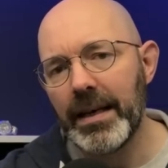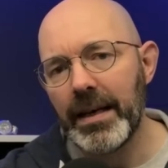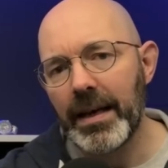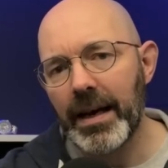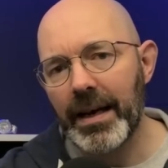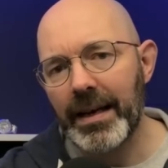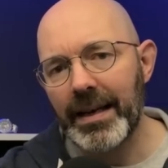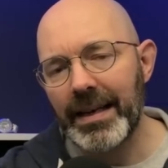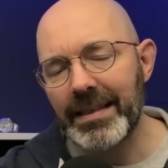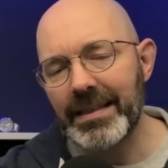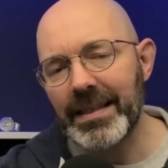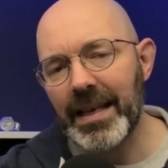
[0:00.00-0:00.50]

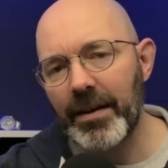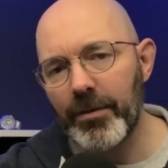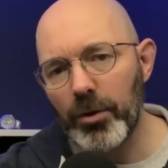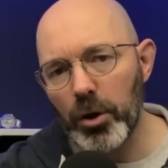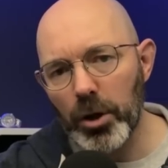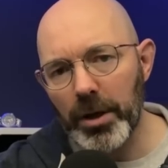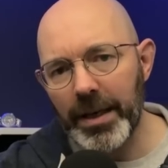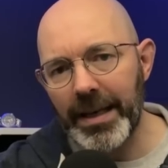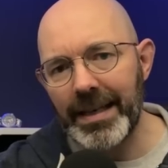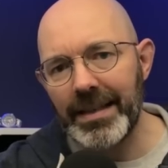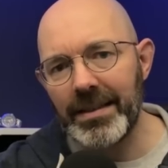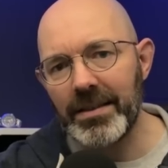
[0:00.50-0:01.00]
and let's have a
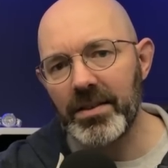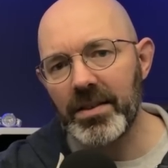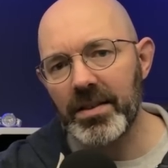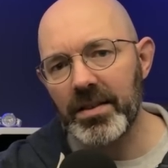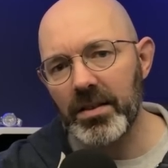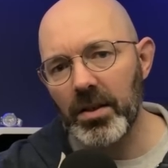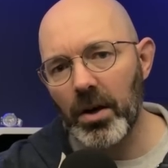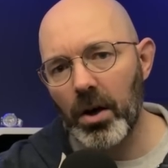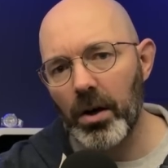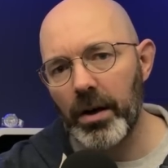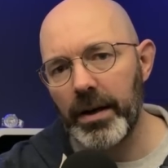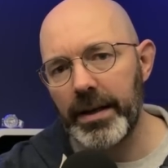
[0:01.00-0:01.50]
look
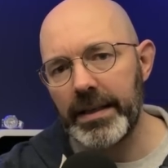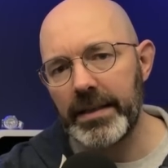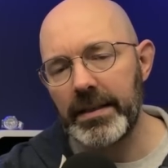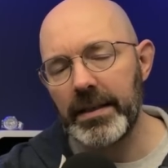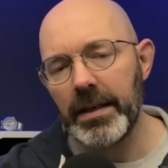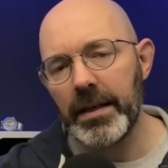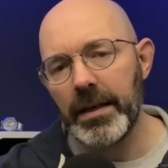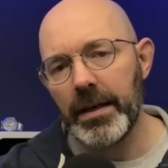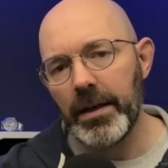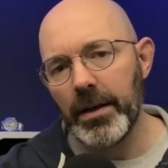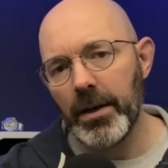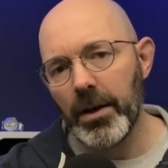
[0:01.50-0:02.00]
inside
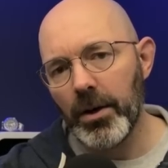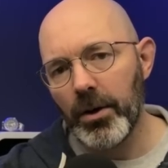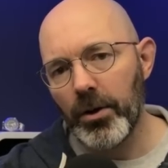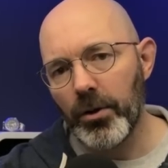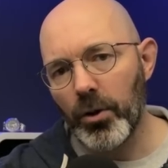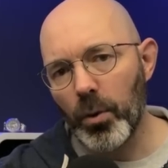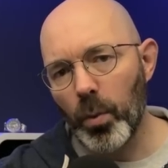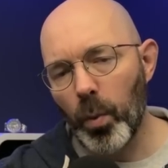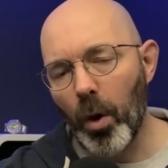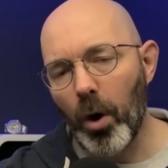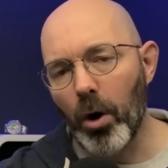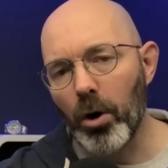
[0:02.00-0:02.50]
the
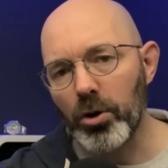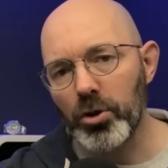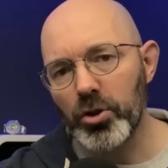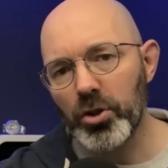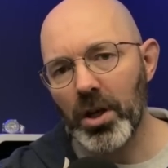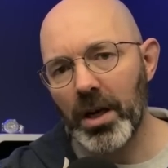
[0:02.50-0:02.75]
watch.